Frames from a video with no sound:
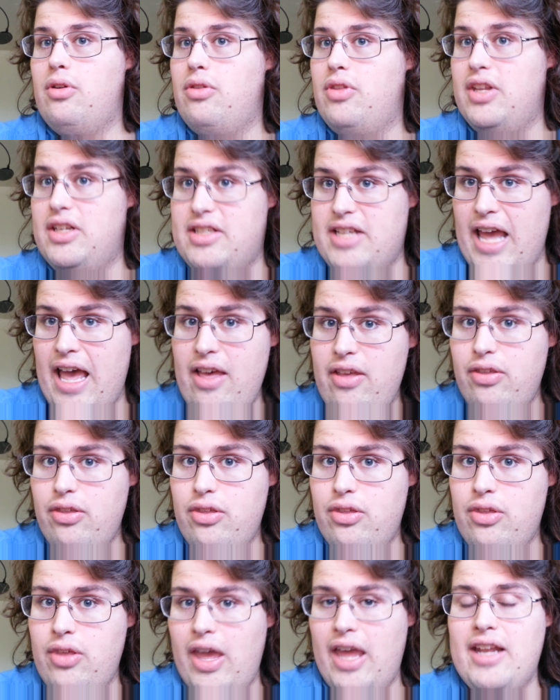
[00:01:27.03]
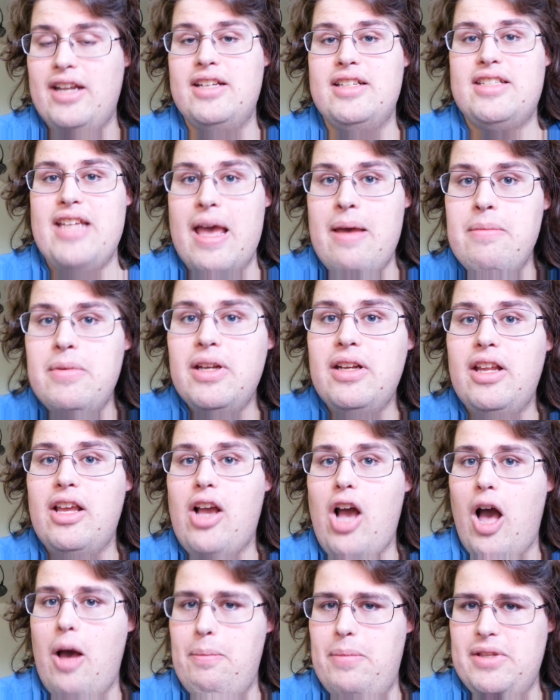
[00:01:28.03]
the death and indemnity
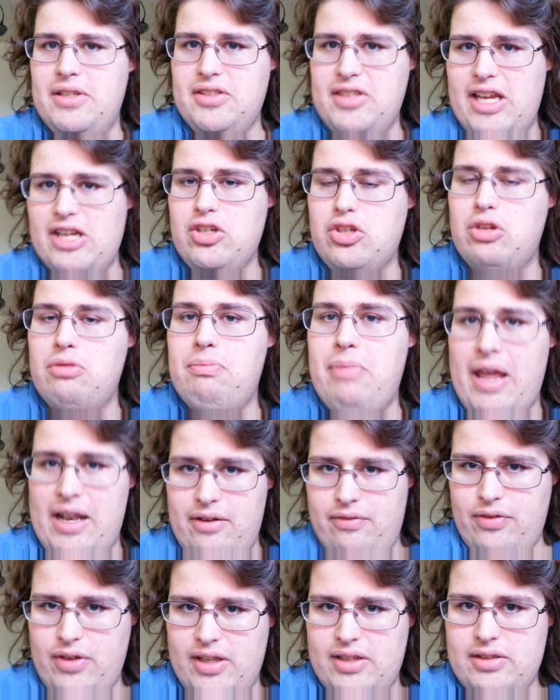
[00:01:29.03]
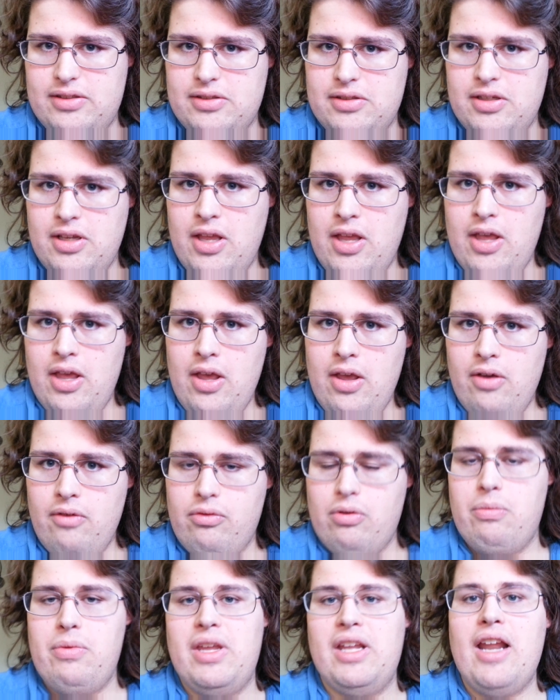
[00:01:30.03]
compensation benefits
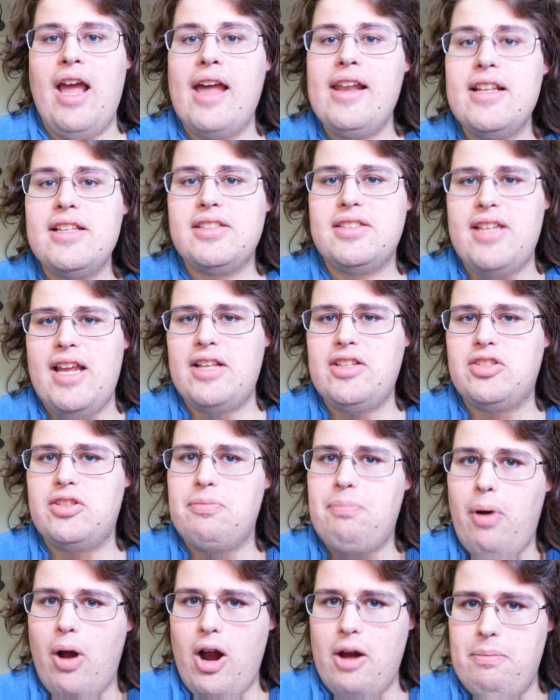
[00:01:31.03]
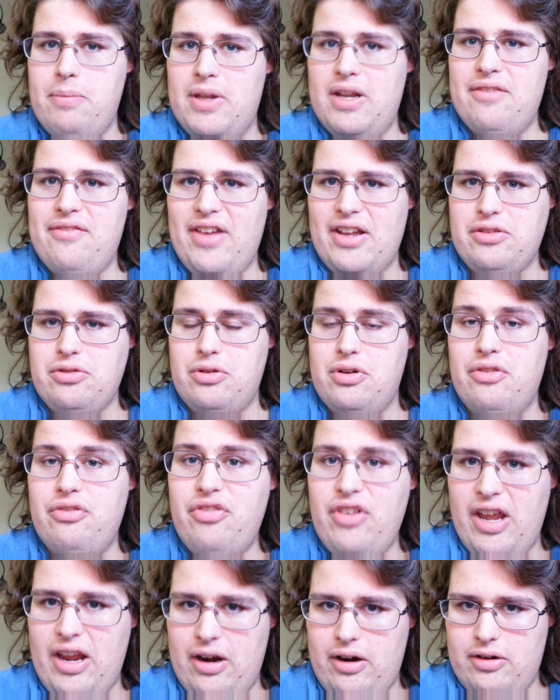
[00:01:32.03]
from the United States Department of Veteran
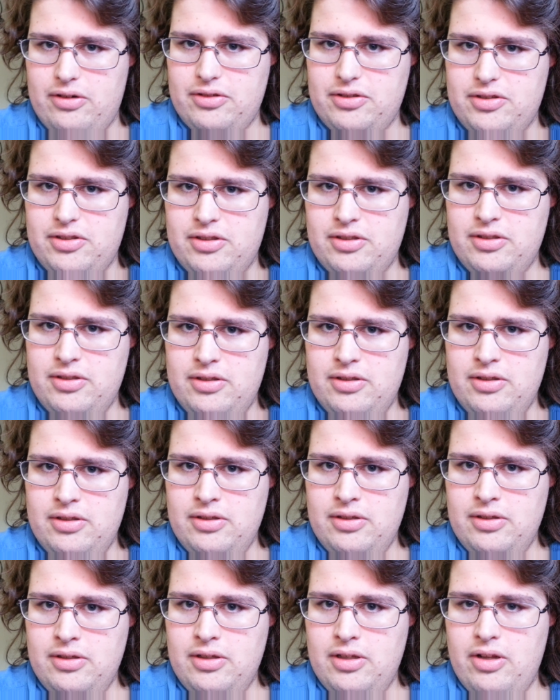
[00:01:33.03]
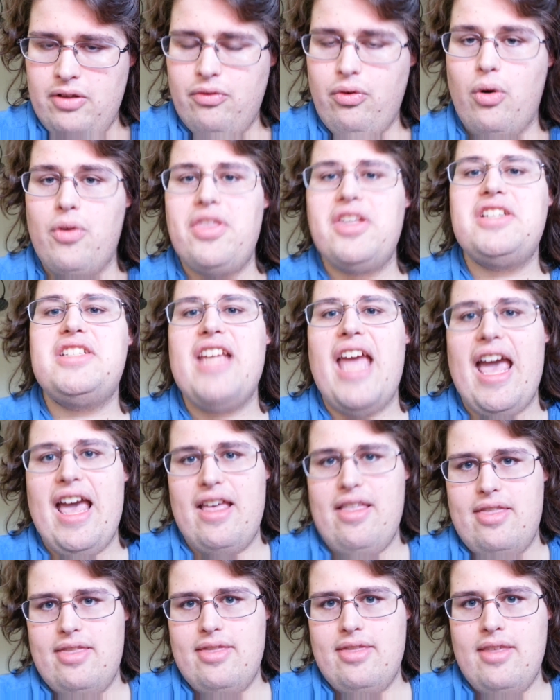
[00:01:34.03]
Affairs for the
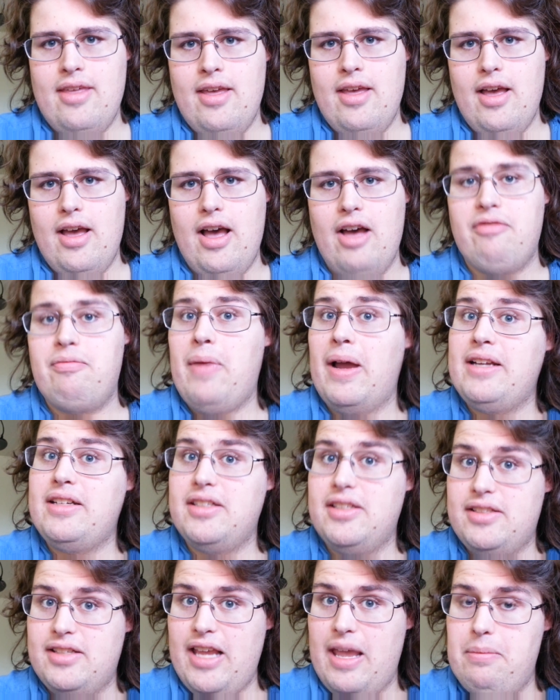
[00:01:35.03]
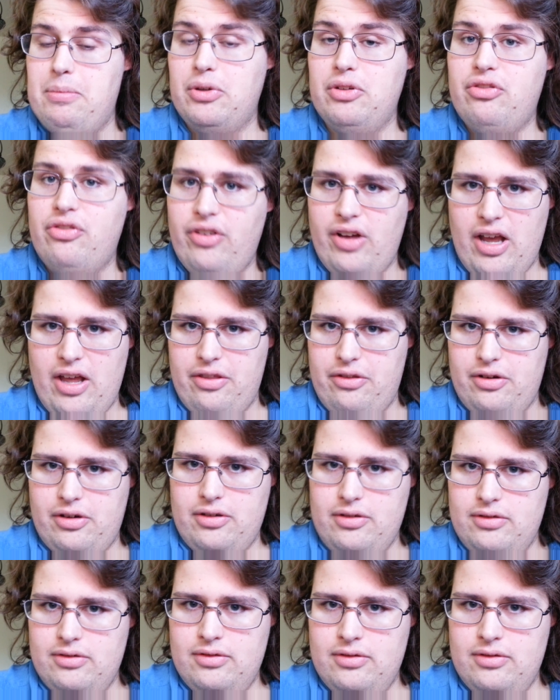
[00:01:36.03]
death of my disabled father.